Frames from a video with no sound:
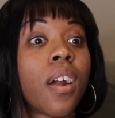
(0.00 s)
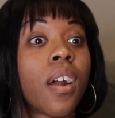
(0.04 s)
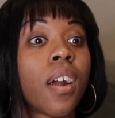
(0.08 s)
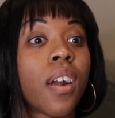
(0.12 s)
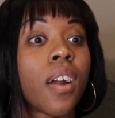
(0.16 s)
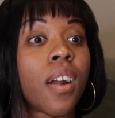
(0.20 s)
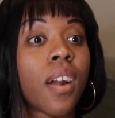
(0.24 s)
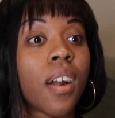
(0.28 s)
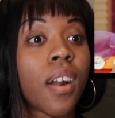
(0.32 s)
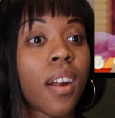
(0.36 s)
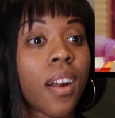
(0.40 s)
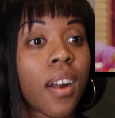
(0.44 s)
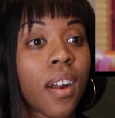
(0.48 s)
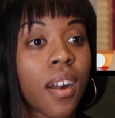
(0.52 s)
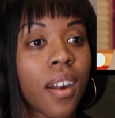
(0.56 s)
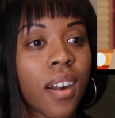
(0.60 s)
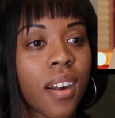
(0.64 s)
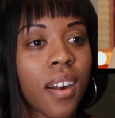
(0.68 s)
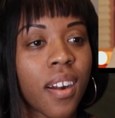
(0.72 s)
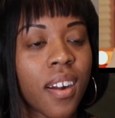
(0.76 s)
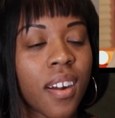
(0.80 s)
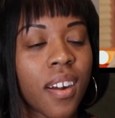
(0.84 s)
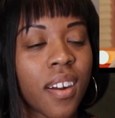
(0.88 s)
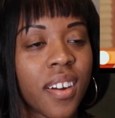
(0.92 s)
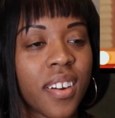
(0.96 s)

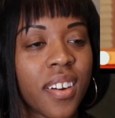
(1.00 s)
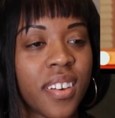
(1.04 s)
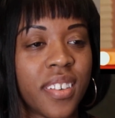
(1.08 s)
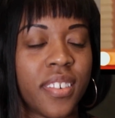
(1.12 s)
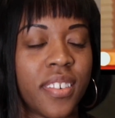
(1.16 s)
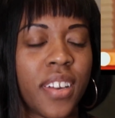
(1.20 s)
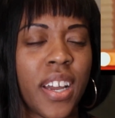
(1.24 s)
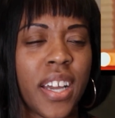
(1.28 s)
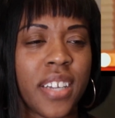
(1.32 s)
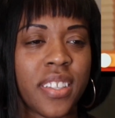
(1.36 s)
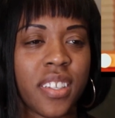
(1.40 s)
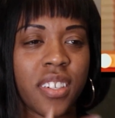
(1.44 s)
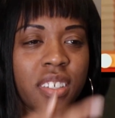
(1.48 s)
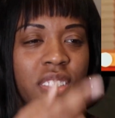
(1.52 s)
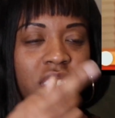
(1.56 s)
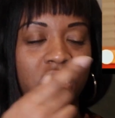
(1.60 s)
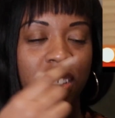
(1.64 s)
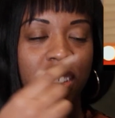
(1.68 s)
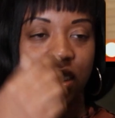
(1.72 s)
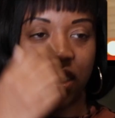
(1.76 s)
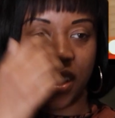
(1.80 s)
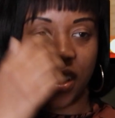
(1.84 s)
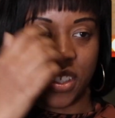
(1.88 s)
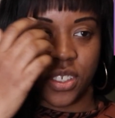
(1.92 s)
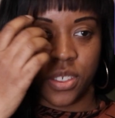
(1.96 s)
Connecticut. Yeah, I thought
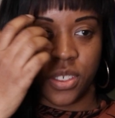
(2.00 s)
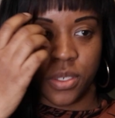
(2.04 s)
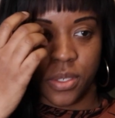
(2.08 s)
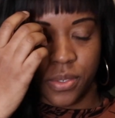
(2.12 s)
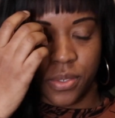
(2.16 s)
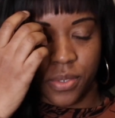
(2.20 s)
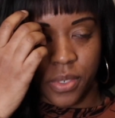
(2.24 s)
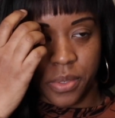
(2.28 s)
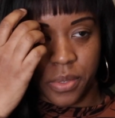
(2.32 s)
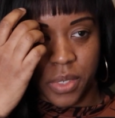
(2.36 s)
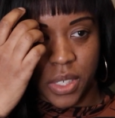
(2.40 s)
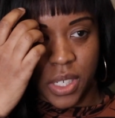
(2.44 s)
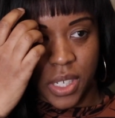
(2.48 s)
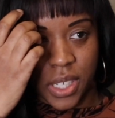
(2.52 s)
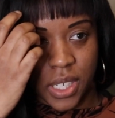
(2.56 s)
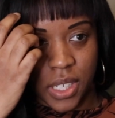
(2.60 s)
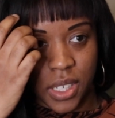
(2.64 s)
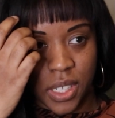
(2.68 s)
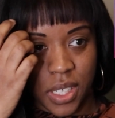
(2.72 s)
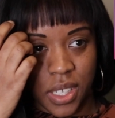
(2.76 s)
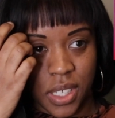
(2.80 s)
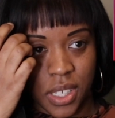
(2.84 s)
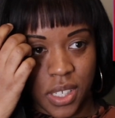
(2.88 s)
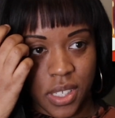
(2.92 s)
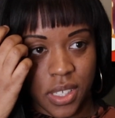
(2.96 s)
she said she was from
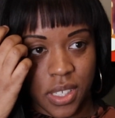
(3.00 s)
Connecticut.